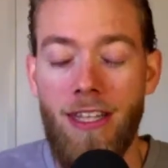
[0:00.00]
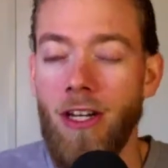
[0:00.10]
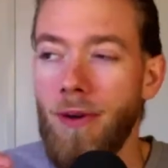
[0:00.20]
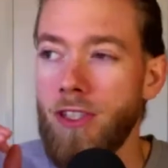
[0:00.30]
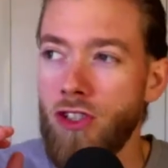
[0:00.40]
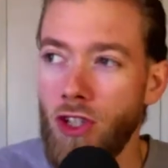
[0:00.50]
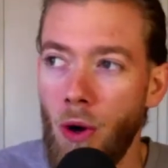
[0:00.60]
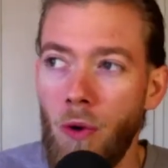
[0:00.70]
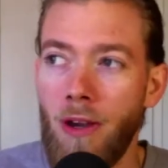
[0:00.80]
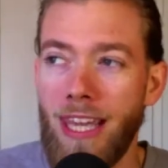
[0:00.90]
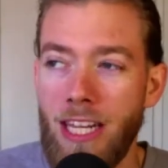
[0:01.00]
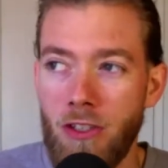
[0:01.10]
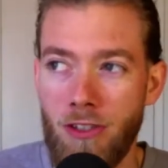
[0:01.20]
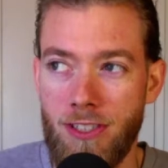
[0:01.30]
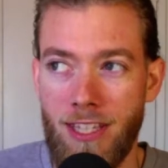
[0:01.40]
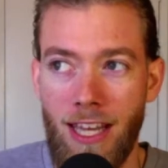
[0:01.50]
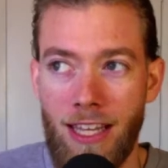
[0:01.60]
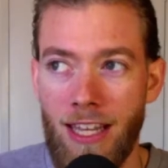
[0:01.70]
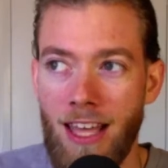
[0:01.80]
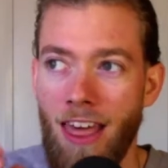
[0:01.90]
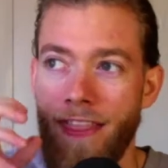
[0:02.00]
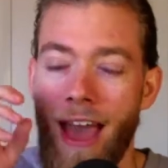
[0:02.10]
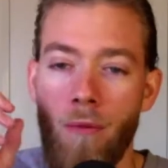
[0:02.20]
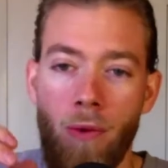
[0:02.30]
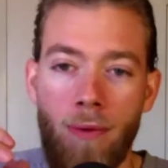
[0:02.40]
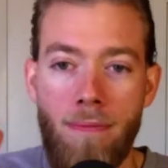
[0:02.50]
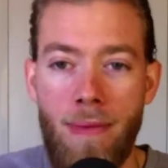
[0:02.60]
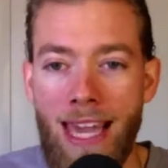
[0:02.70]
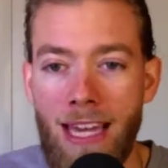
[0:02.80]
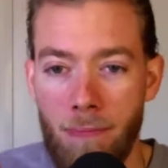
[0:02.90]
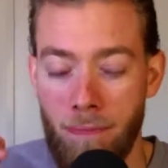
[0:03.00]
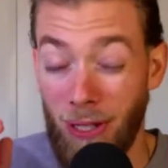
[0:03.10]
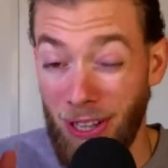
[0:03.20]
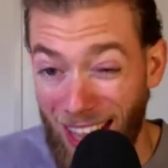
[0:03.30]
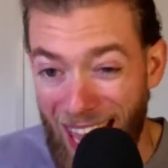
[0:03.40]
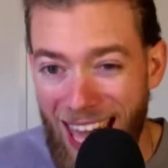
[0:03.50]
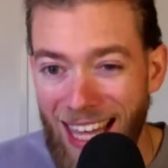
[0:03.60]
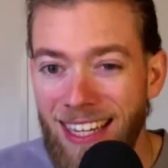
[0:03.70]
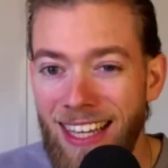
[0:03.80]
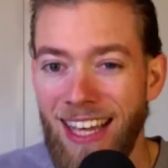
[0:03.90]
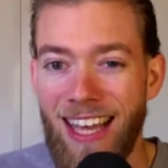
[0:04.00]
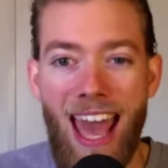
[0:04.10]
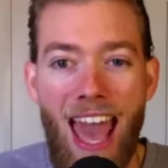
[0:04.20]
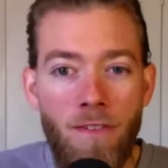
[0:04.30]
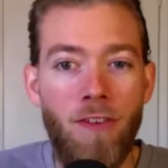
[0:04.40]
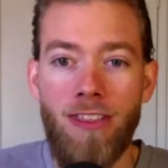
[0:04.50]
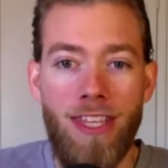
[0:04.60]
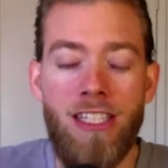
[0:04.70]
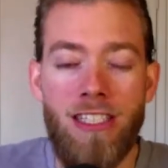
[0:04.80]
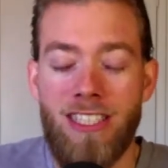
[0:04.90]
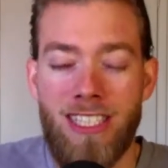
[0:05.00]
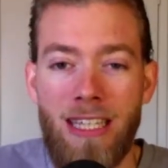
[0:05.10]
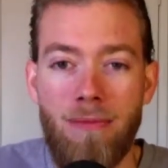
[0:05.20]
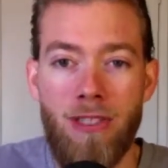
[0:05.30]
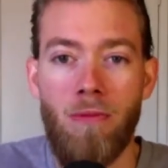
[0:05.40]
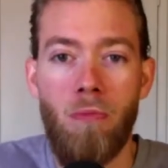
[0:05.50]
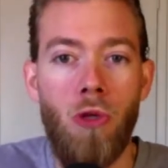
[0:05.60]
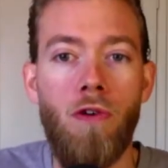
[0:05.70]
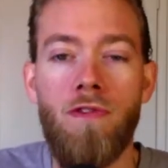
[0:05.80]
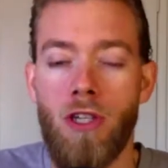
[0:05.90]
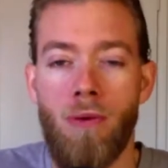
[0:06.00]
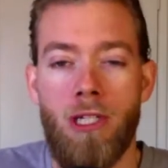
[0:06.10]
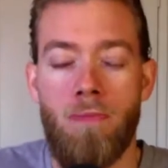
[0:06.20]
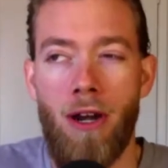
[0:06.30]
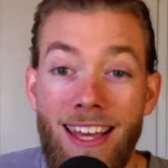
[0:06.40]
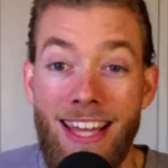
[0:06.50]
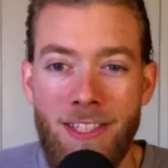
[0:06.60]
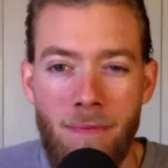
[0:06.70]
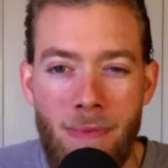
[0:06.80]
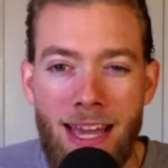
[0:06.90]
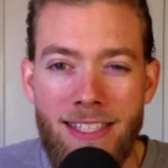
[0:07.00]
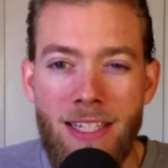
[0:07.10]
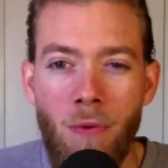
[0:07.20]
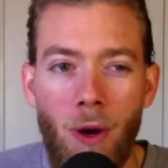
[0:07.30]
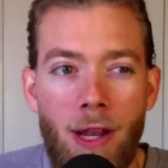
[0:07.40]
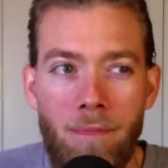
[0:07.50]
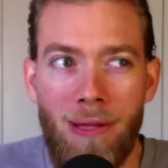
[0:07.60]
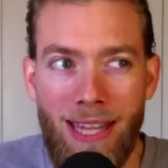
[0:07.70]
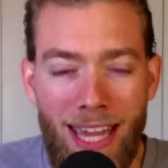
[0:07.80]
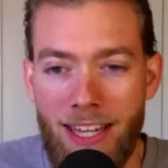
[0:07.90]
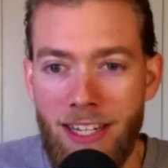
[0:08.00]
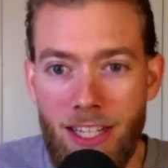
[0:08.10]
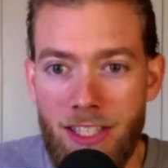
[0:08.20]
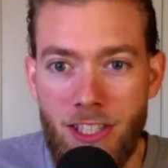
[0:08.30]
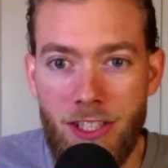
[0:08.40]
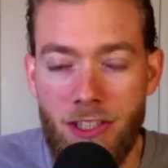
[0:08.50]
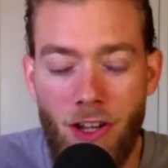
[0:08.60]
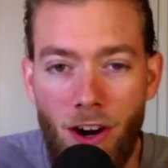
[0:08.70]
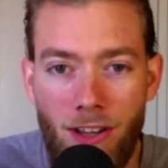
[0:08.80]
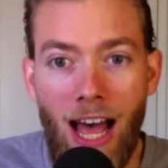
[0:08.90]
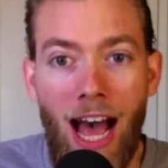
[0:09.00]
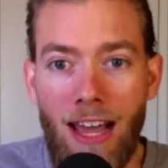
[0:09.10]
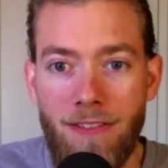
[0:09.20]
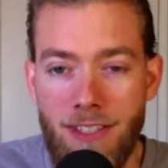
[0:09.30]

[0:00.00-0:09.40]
You know, it's so interesting that when we make a plan, everything just seems to move so much better. It's amazing what a plan does to just our lives.